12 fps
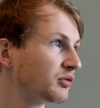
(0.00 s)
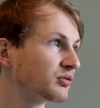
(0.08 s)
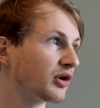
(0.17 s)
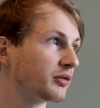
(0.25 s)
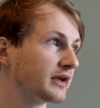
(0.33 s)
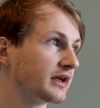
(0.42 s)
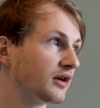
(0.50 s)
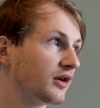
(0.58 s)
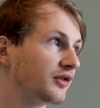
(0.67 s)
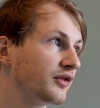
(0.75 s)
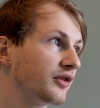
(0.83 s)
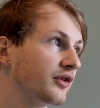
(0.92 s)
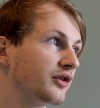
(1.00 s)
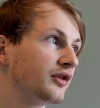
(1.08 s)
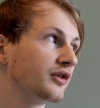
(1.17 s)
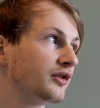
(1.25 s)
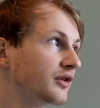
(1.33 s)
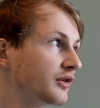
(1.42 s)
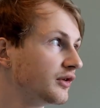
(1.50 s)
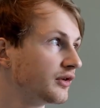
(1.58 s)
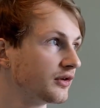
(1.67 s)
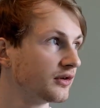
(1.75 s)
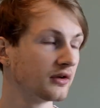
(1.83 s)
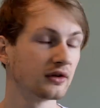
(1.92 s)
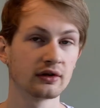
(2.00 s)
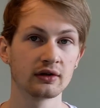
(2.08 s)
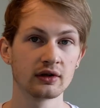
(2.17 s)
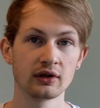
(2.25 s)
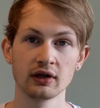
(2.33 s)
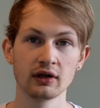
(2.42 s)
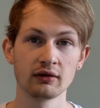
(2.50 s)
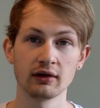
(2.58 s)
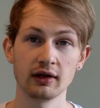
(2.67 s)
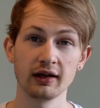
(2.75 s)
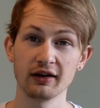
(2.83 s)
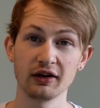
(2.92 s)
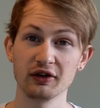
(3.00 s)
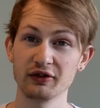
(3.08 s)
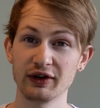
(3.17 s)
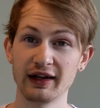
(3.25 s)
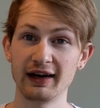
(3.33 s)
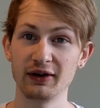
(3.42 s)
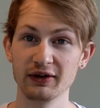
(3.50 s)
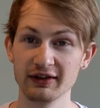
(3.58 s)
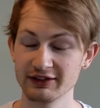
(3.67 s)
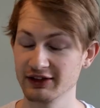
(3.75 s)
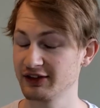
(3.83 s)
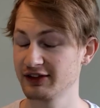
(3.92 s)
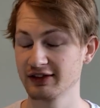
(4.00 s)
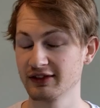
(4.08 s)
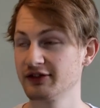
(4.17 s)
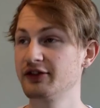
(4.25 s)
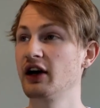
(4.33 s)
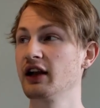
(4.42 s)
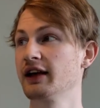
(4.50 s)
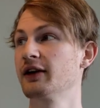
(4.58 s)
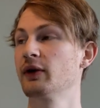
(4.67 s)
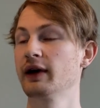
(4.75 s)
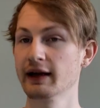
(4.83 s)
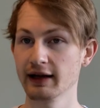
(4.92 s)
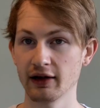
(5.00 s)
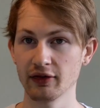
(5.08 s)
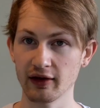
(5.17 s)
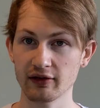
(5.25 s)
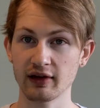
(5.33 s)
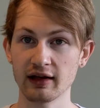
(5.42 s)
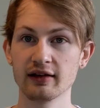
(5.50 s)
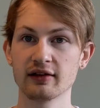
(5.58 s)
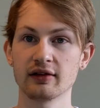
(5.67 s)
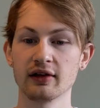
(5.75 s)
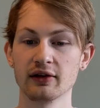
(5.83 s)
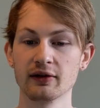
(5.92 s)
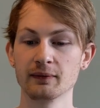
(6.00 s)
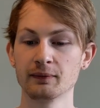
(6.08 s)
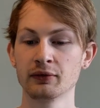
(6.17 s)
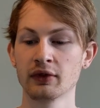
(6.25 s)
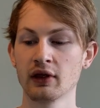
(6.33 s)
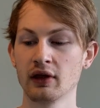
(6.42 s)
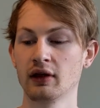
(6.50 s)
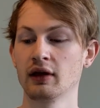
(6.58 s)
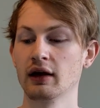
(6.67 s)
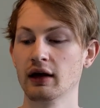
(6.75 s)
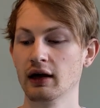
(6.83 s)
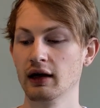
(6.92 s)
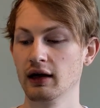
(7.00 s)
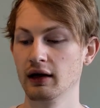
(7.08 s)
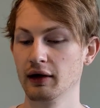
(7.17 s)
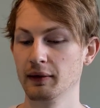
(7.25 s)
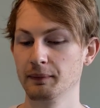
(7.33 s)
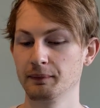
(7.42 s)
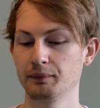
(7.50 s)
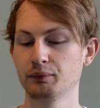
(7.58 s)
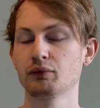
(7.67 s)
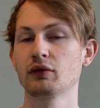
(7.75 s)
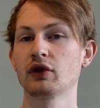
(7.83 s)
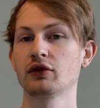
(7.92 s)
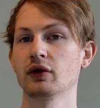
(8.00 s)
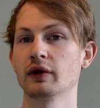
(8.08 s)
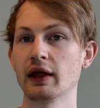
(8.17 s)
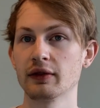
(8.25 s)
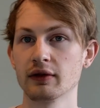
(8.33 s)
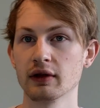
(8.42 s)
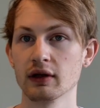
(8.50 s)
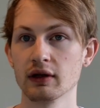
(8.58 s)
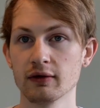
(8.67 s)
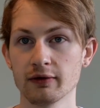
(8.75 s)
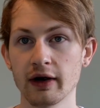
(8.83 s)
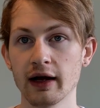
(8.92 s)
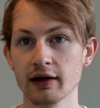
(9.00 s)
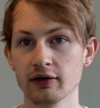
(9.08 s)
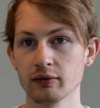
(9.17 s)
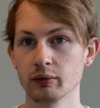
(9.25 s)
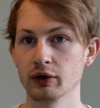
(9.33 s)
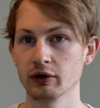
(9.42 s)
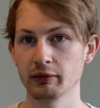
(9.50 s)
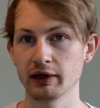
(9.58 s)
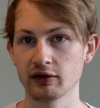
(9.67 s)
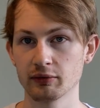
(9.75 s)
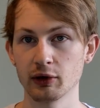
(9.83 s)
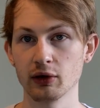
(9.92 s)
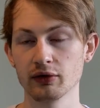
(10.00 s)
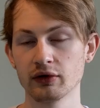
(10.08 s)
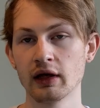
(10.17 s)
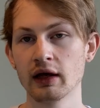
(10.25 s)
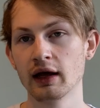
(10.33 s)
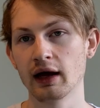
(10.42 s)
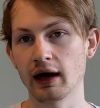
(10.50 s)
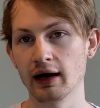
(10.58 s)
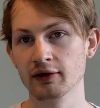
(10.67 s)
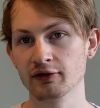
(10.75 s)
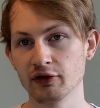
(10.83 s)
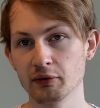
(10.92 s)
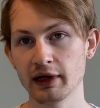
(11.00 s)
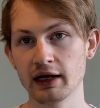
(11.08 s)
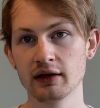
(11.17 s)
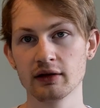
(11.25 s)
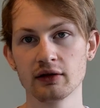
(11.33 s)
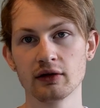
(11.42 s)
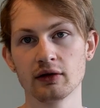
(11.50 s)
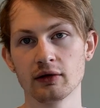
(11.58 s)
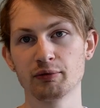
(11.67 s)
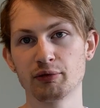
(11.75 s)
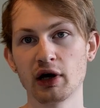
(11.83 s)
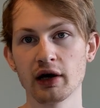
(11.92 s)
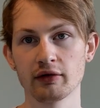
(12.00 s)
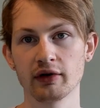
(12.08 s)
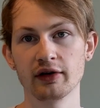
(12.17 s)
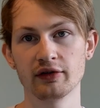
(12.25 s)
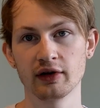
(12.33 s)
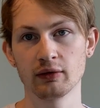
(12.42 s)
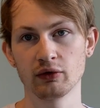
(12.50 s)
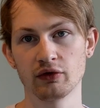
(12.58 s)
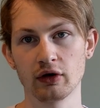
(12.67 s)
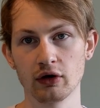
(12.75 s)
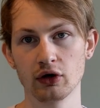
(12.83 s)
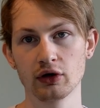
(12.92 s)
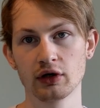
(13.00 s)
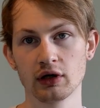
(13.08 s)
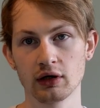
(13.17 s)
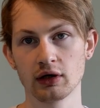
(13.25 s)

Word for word: probably close to a little over an hour just filing away at that stainless steel um, so that the fret ends wouldn't be exposed. And for me, part of the reasoning was the look